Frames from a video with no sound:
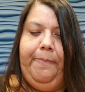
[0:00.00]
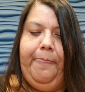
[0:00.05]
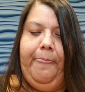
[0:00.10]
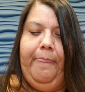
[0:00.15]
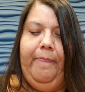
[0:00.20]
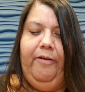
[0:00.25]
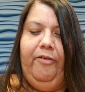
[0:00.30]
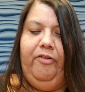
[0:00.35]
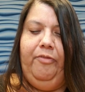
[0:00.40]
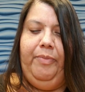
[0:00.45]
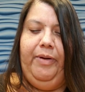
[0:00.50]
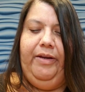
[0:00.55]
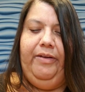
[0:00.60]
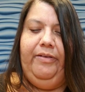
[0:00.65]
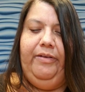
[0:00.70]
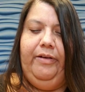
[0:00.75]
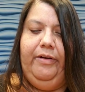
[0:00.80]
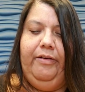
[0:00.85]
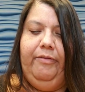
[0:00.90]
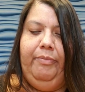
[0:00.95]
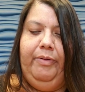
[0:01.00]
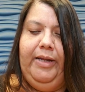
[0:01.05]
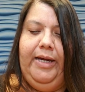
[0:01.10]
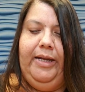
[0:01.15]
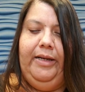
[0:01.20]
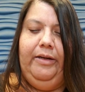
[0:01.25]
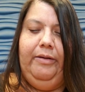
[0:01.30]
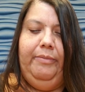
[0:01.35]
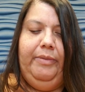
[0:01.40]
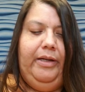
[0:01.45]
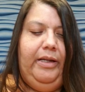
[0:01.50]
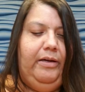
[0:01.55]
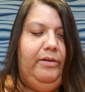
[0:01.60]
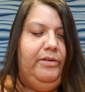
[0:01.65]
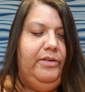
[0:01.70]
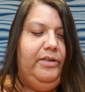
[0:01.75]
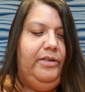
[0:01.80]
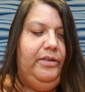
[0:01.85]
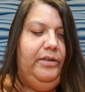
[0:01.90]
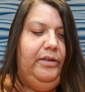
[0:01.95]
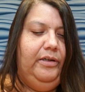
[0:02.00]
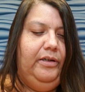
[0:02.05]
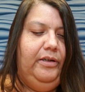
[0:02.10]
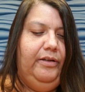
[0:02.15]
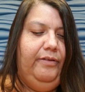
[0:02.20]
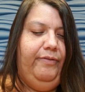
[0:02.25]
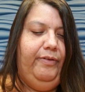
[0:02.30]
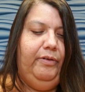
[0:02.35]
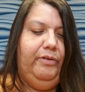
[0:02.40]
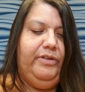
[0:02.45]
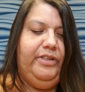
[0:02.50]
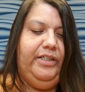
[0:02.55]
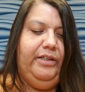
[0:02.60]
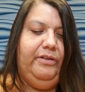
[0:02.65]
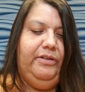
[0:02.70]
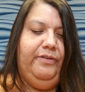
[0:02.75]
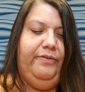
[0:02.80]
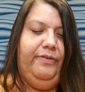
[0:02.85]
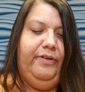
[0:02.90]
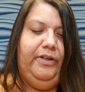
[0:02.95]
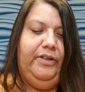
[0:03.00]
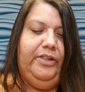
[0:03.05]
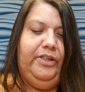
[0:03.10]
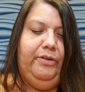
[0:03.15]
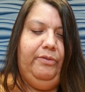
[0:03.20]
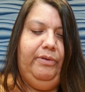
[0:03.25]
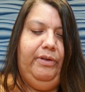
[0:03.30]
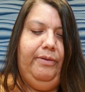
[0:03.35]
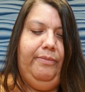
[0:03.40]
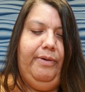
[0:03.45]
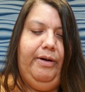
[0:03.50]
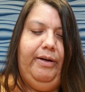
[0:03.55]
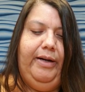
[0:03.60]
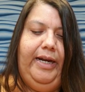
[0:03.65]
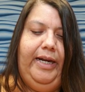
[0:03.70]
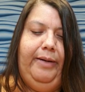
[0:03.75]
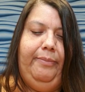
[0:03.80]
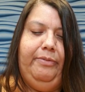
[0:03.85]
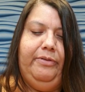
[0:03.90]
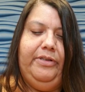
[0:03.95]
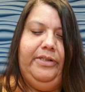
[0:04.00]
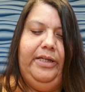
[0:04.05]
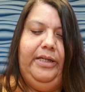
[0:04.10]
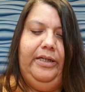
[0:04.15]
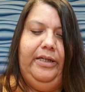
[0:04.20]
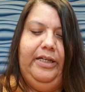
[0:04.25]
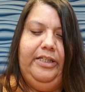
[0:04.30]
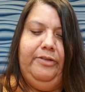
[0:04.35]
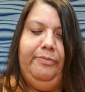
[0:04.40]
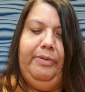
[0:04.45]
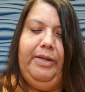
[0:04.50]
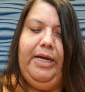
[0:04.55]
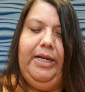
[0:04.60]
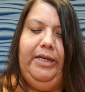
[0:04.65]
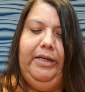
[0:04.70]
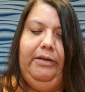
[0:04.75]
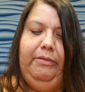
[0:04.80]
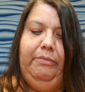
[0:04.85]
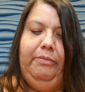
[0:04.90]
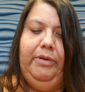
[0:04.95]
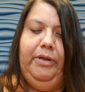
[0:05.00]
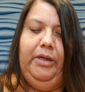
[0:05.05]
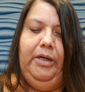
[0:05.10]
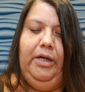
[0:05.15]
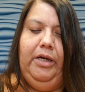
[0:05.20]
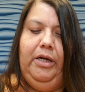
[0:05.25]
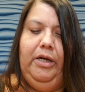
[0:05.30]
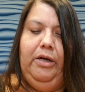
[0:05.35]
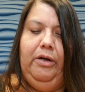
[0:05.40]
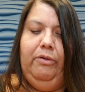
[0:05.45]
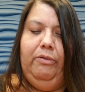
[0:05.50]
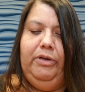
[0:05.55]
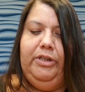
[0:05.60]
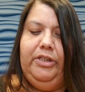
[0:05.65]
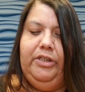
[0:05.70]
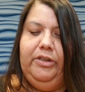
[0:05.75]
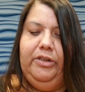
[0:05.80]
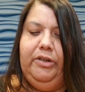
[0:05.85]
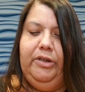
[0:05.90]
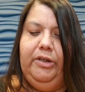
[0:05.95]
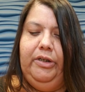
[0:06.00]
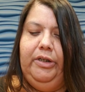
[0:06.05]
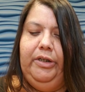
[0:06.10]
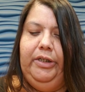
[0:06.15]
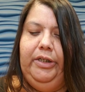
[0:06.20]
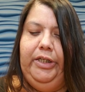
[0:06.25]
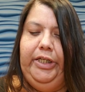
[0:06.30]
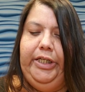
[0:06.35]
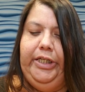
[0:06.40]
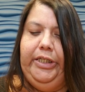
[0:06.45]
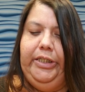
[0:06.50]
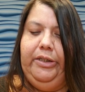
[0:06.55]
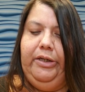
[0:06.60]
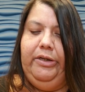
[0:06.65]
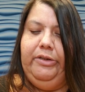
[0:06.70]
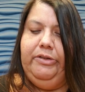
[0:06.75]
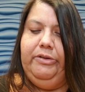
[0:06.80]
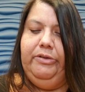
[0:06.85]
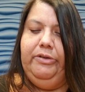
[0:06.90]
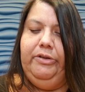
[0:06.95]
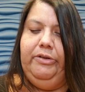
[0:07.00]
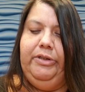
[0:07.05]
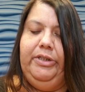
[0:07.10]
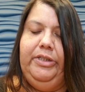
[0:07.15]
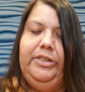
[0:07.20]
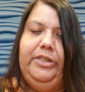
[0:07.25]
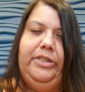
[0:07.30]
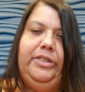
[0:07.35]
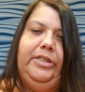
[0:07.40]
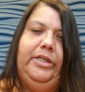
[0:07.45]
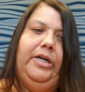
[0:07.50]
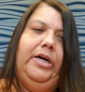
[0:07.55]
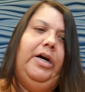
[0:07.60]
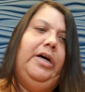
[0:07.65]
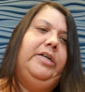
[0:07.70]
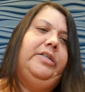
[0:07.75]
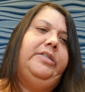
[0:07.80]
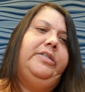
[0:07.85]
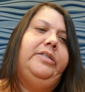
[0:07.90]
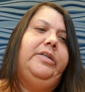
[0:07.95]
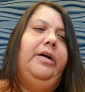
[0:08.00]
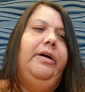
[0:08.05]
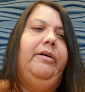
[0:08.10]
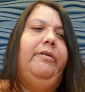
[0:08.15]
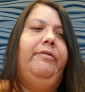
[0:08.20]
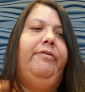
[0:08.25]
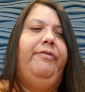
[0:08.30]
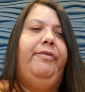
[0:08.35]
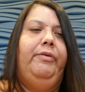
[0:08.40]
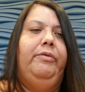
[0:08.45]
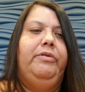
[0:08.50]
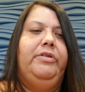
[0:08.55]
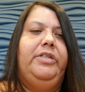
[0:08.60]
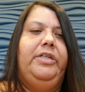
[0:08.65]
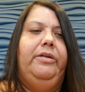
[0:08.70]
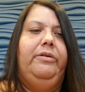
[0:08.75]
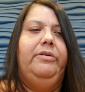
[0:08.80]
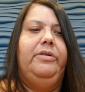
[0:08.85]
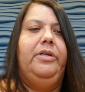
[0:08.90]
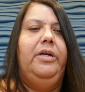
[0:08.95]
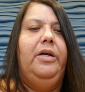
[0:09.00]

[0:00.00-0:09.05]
the spacing of platinum allows the fuel cell to function with about 80% less platinum, which in turn also decreases the cost of fuel cells.